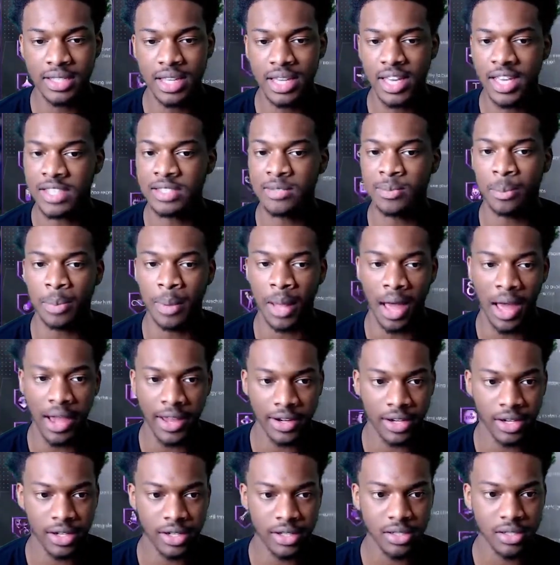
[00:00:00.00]
is
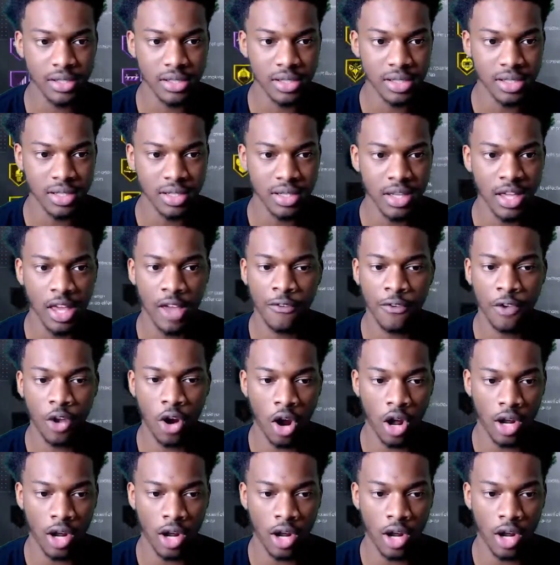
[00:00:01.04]
blinders if you're on